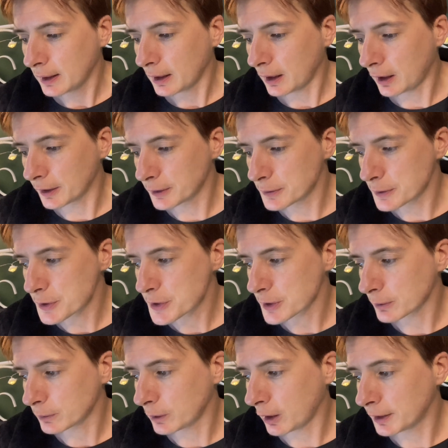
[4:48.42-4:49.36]
I
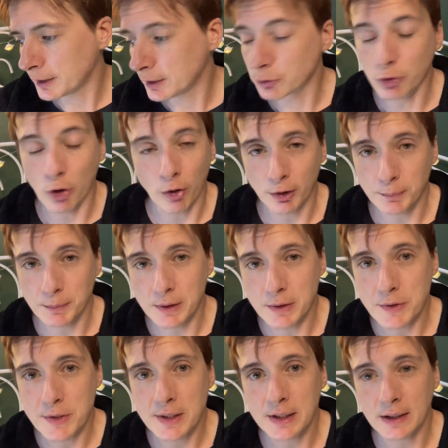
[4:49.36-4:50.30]
also like rock
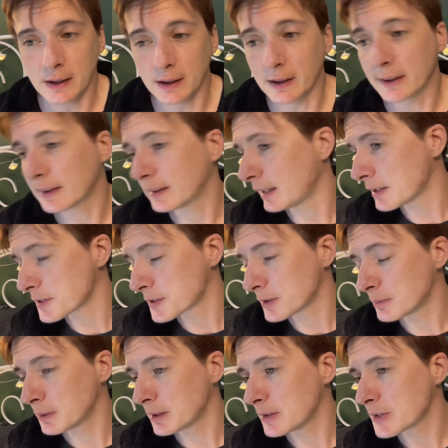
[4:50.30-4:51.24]
music. I like classical
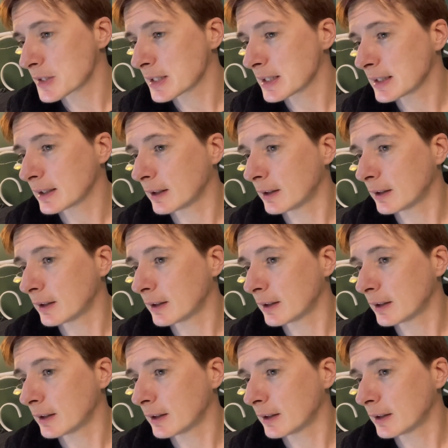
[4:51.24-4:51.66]
music.